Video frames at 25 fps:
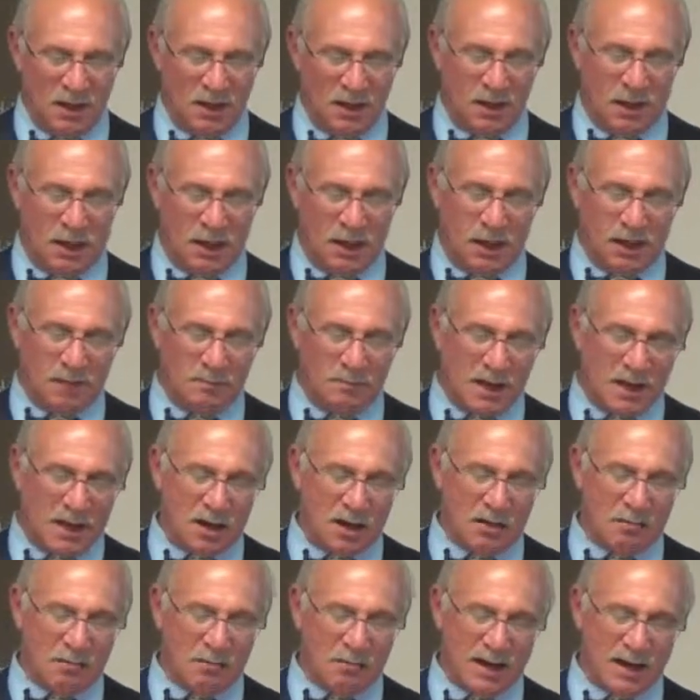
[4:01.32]
I may
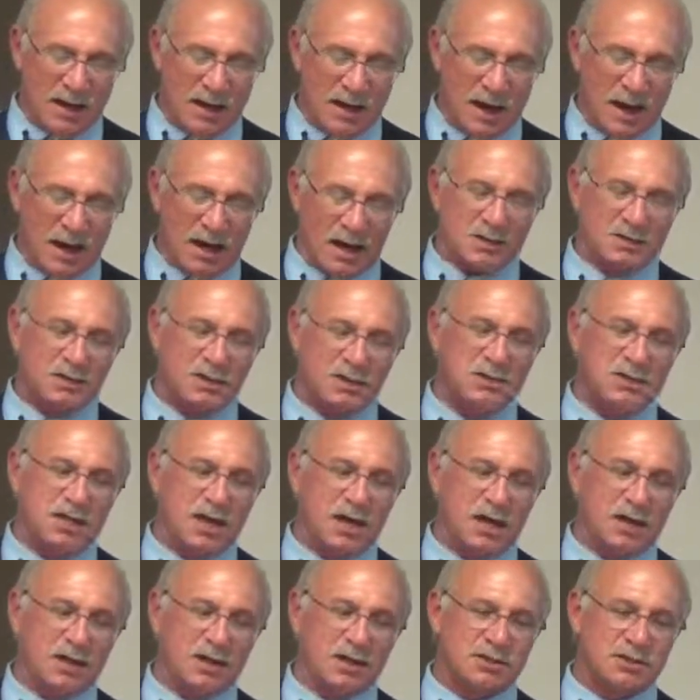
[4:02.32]
or may not. I said,
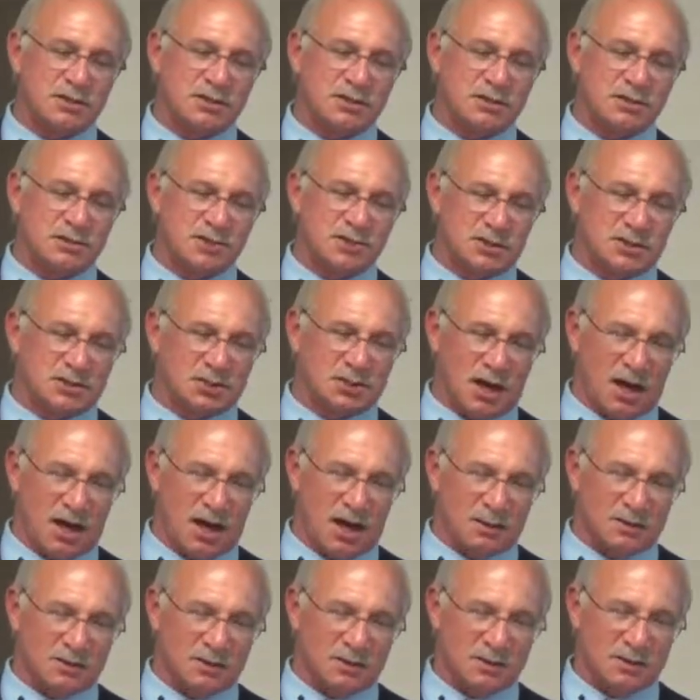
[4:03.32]
Janie, she's in
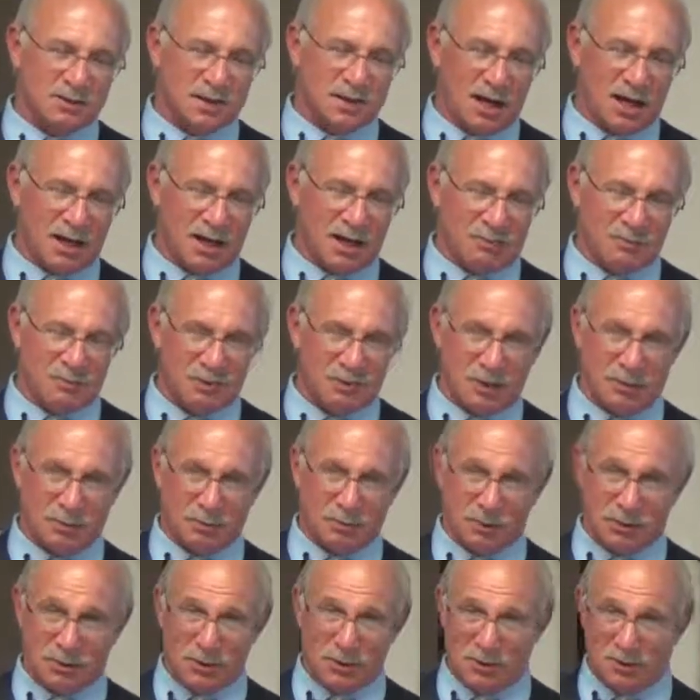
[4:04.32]
shock. She's not going to be able
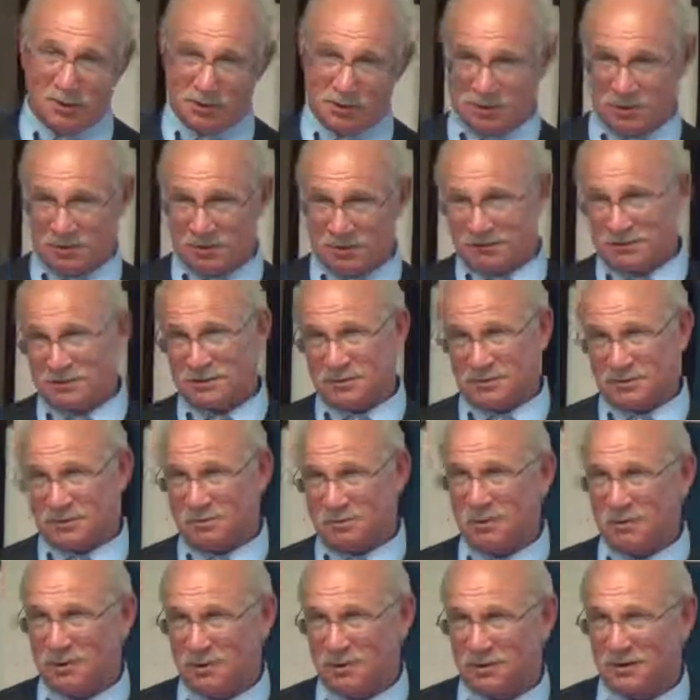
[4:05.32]
to do the service
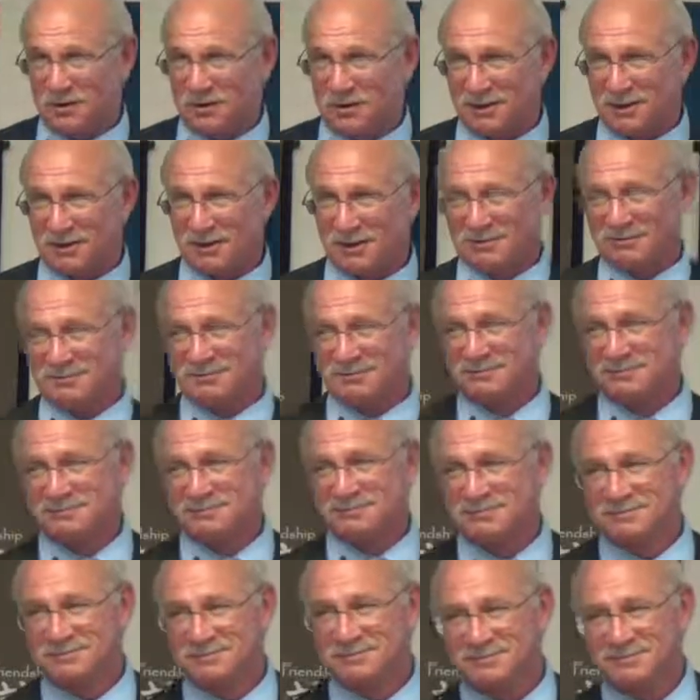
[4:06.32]

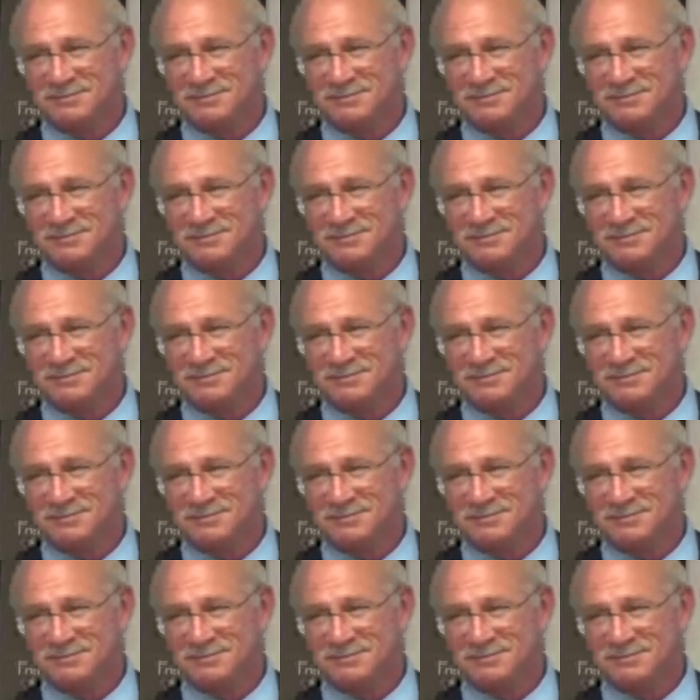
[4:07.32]
today.